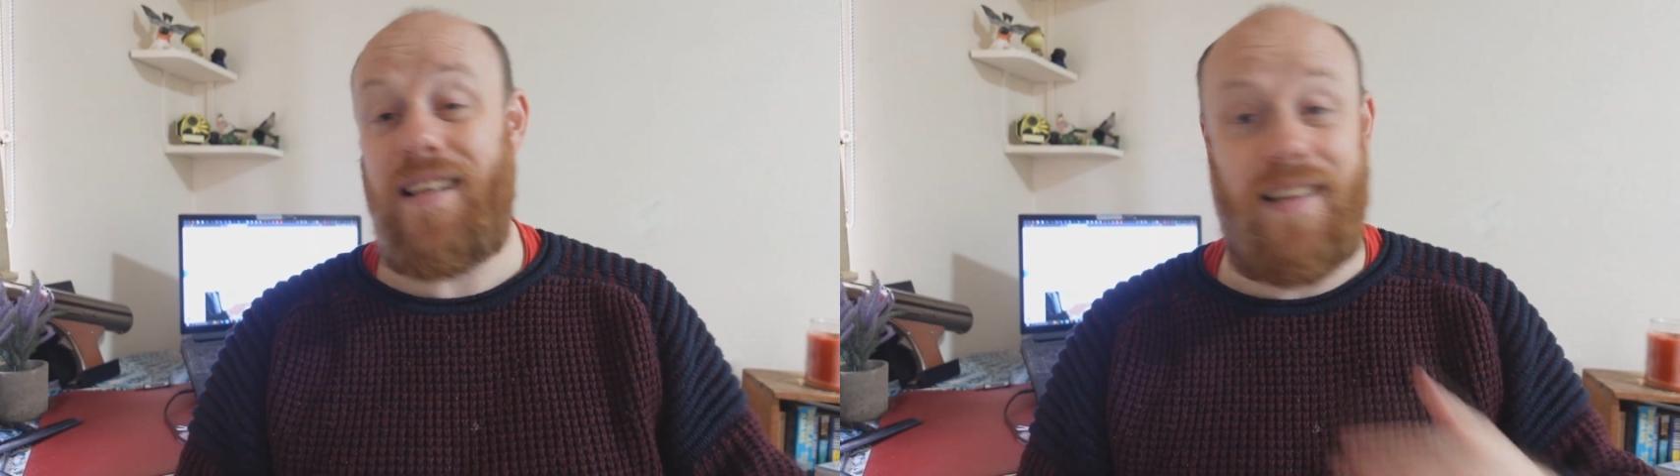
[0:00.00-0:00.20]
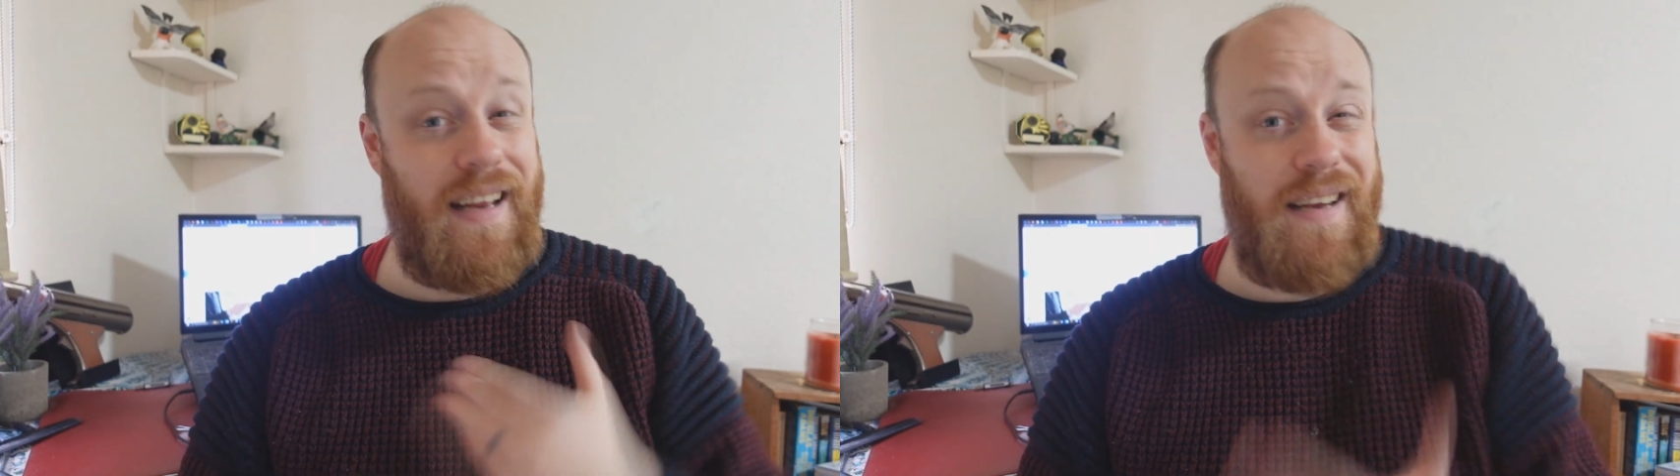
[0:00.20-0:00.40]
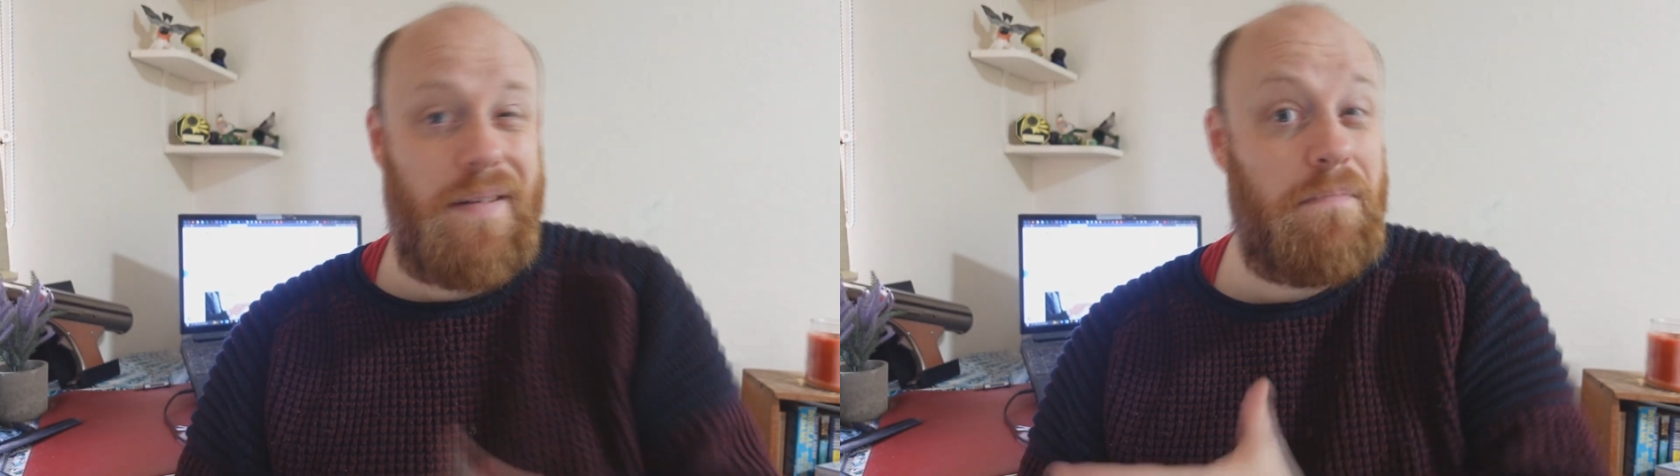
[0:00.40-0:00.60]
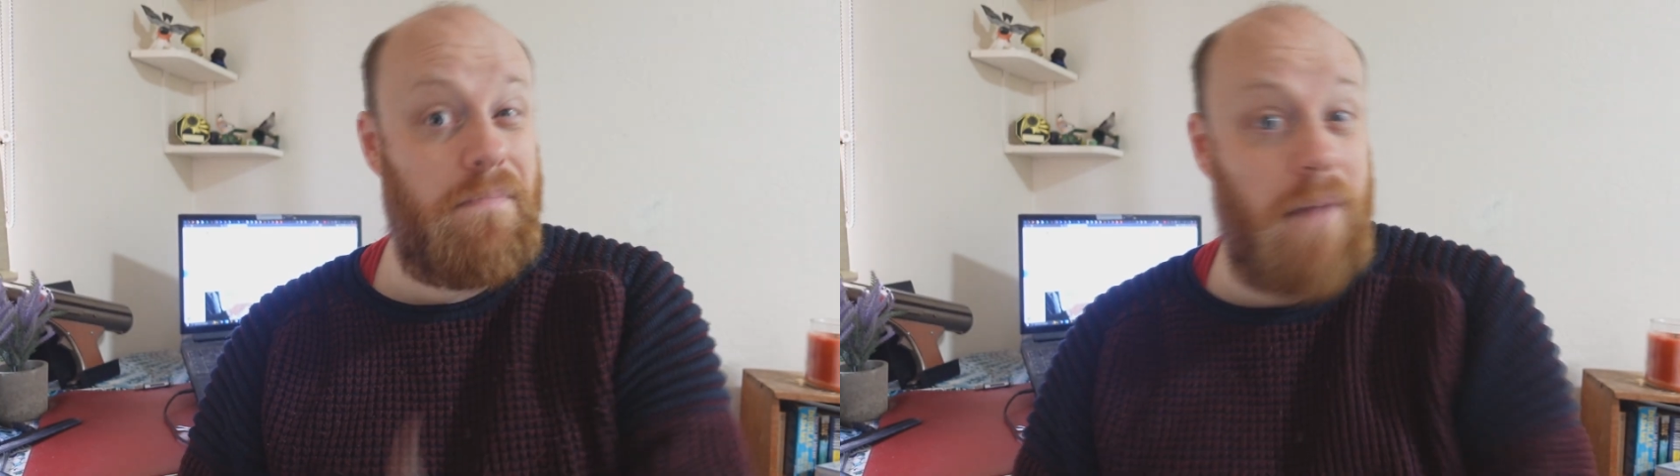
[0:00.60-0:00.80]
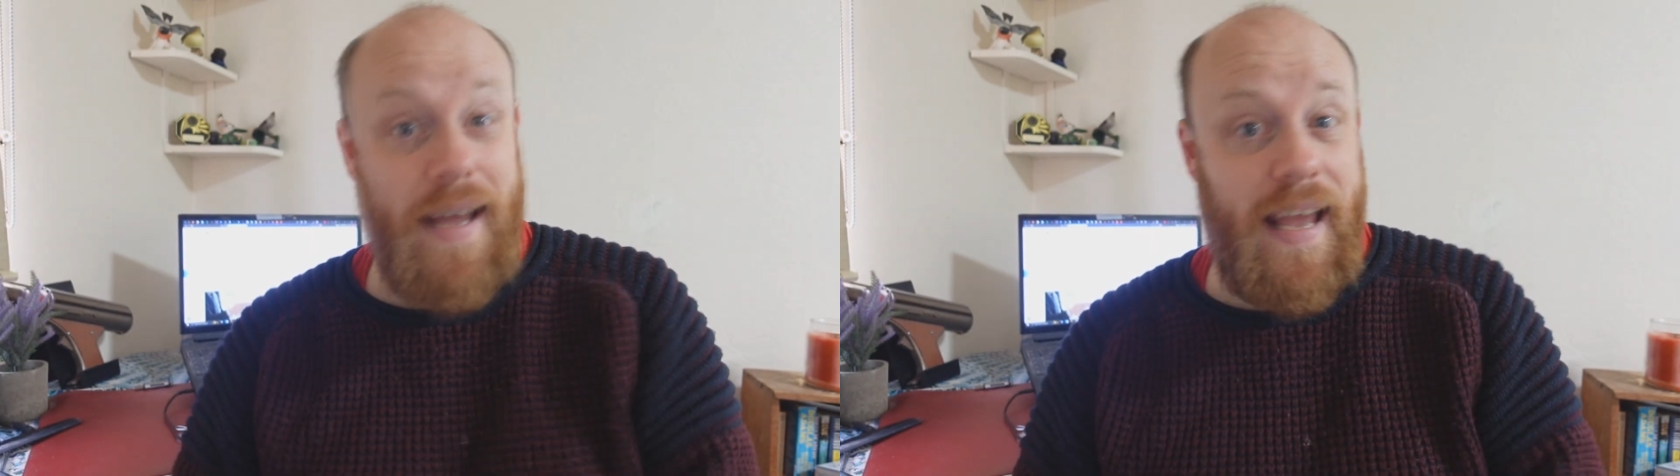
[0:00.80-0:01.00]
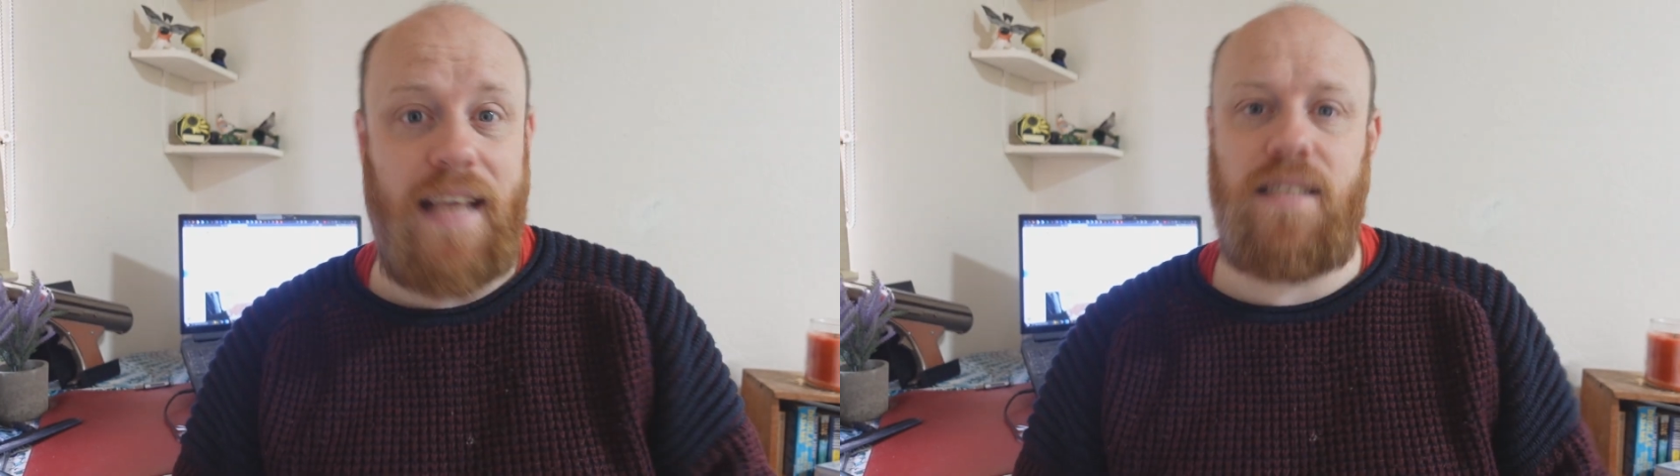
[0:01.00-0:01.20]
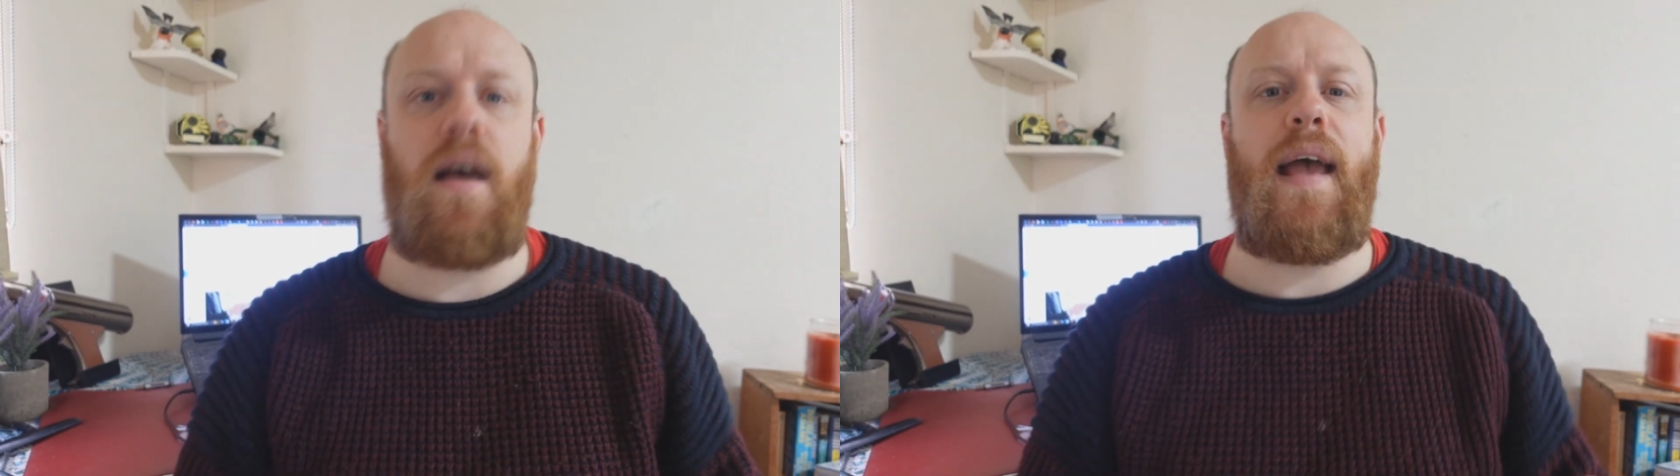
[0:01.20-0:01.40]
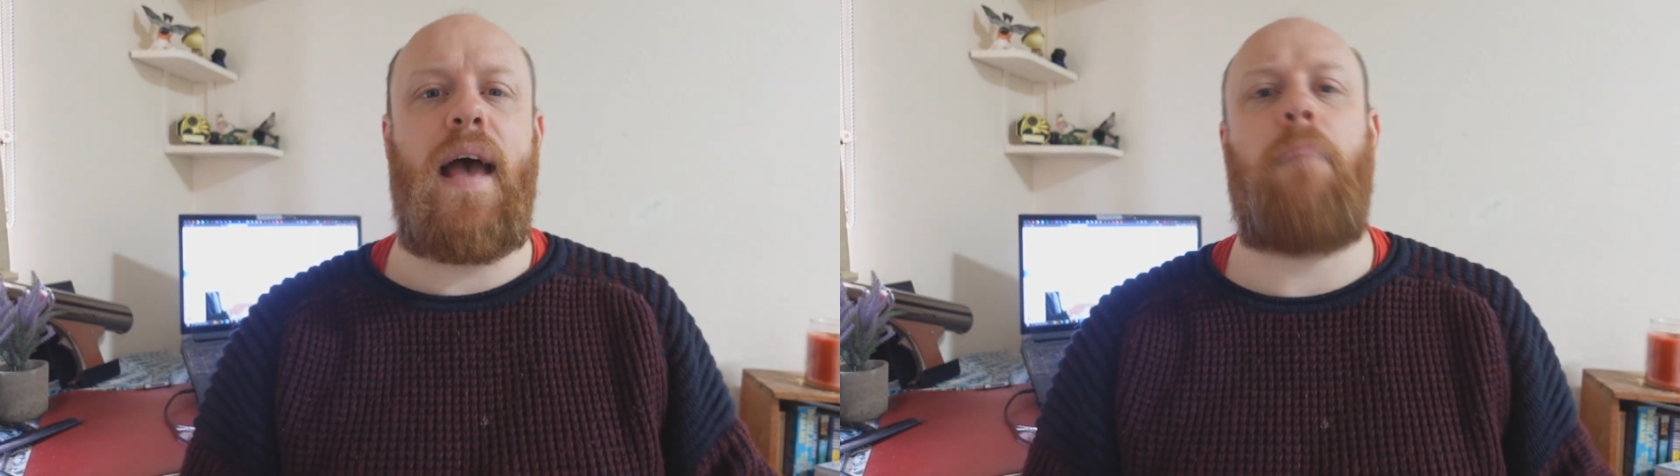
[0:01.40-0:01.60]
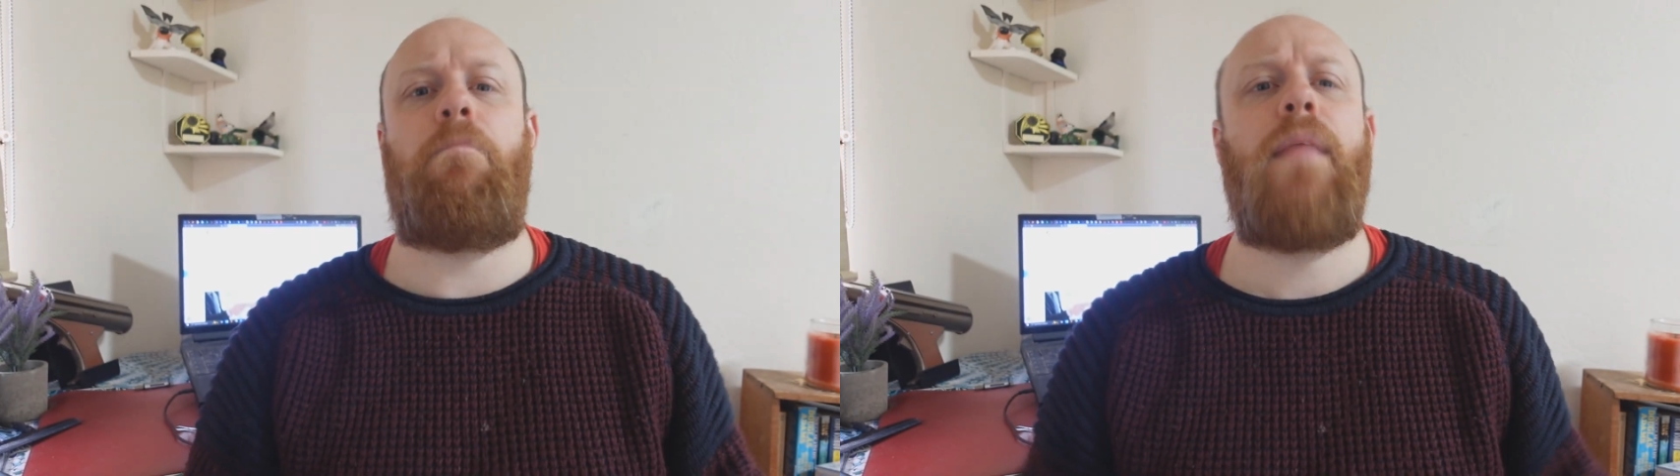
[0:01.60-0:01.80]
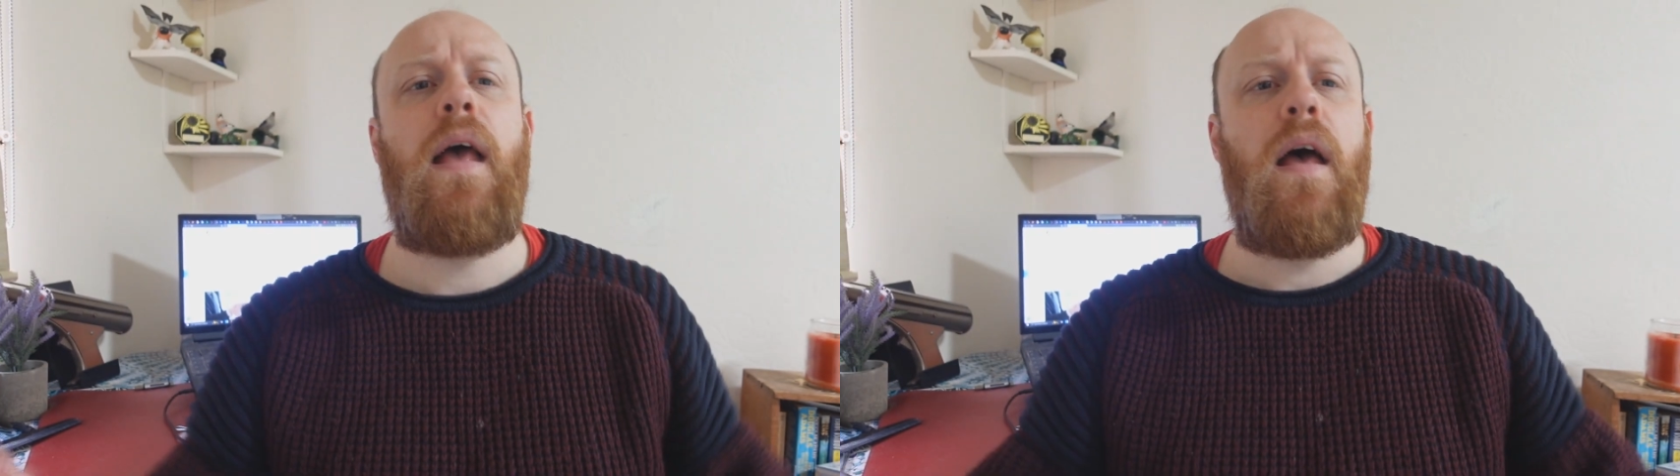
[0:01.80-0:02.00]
and in my case, I am.